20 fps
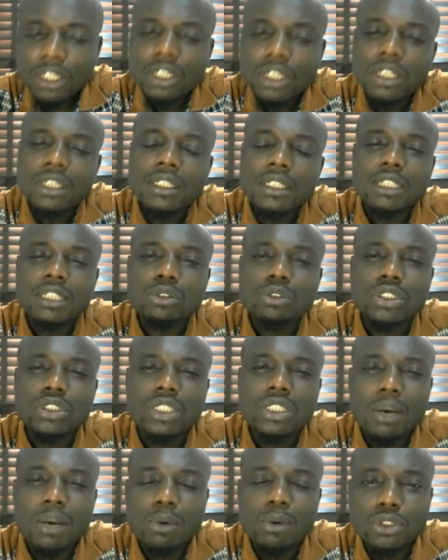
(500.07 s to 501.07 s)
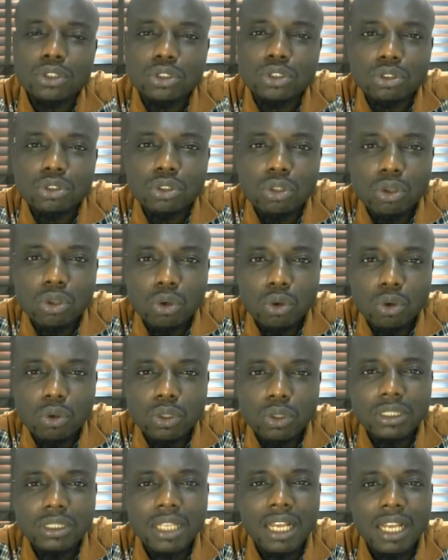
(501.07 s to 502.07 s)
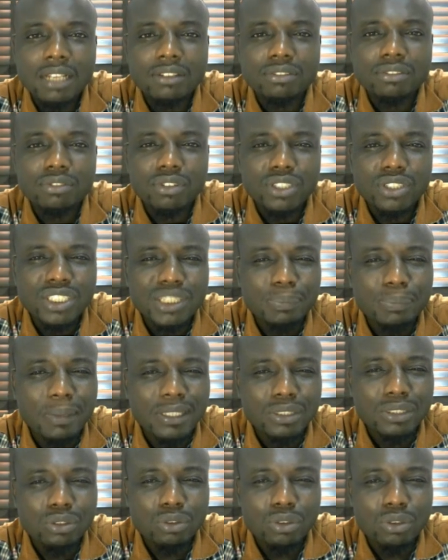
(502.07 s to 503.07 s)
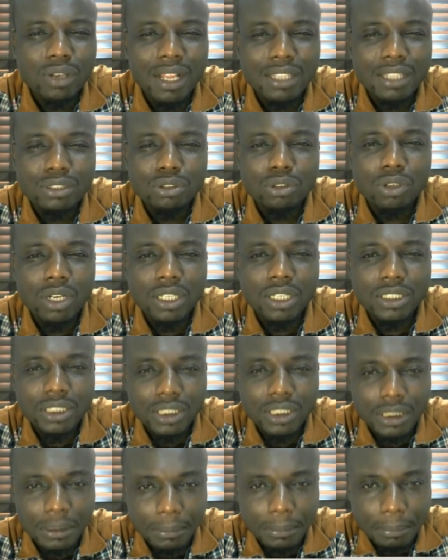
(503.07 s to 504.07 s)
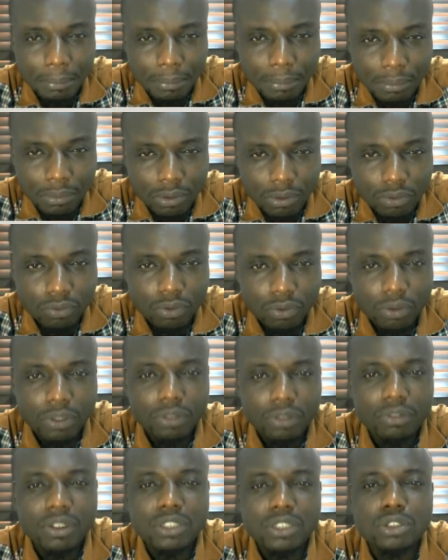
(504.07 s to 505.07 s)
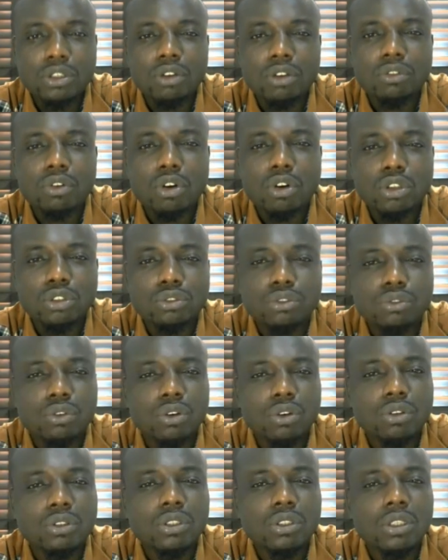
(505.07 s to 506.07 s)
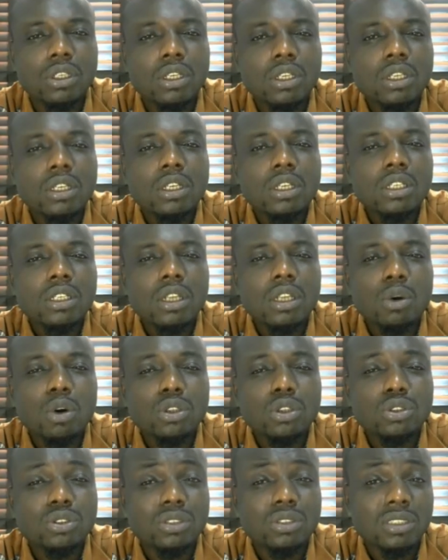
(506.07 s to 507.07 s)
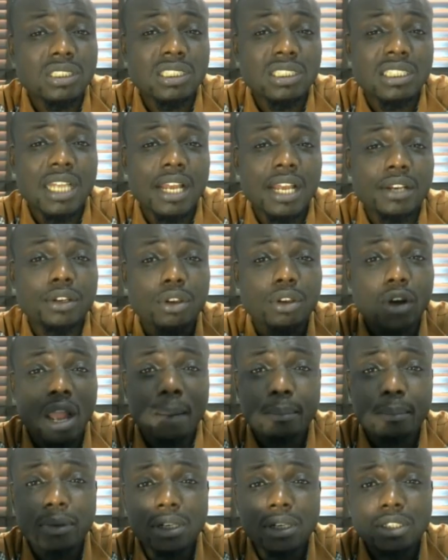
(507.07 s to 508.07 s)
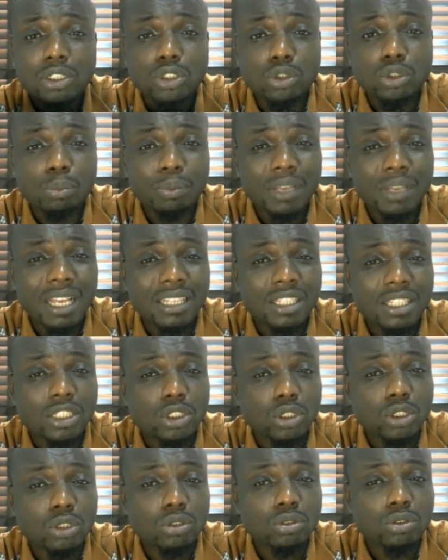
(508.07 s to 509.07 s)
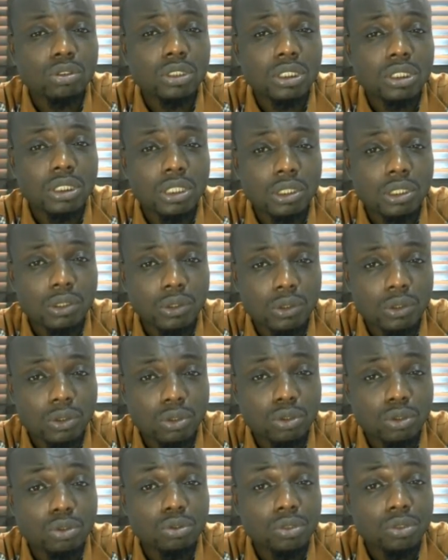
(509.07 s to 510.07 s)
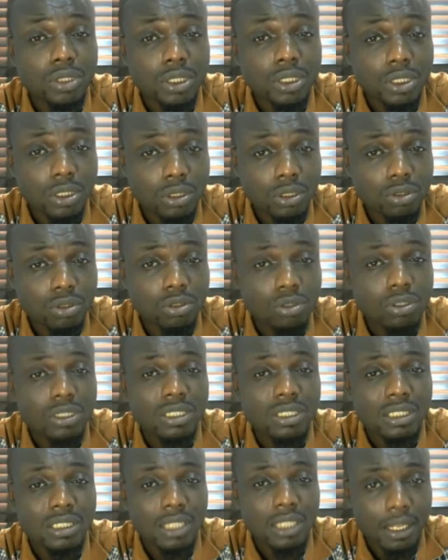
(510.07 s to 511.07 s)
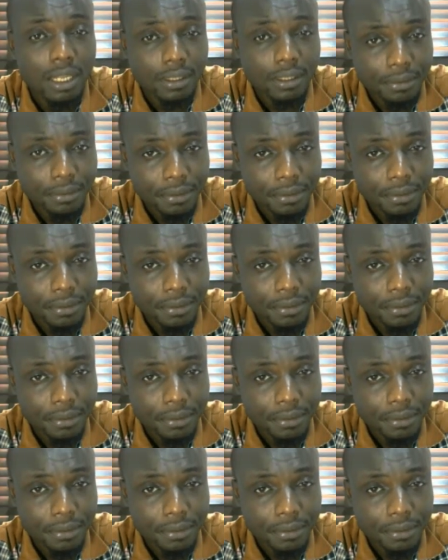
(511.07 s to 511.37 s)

There's one thing I want you to know is that for this particular scholarship for the University of Oxford, they want to understand your ability to pay attention to details, to read, to understand.